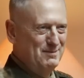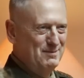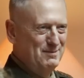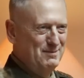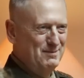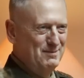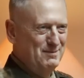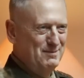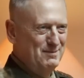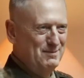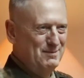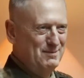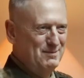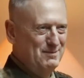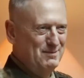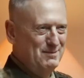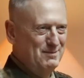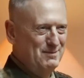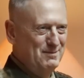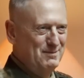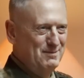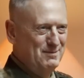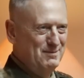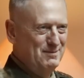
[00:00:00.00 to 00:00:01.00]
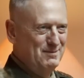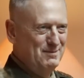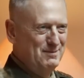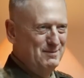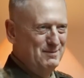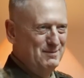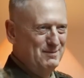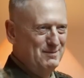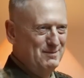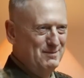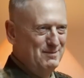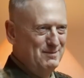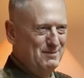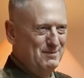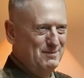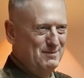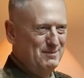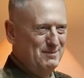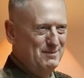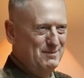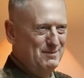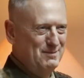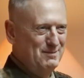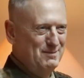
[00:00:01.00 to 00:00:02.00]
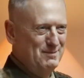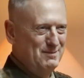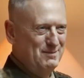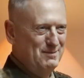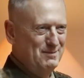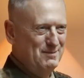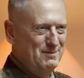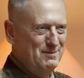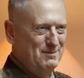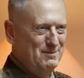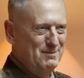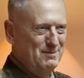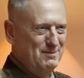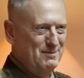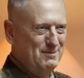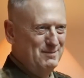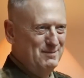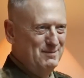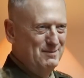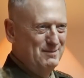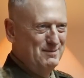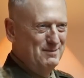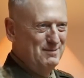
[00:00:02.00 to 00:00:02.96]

No words are spoken by the person on screen.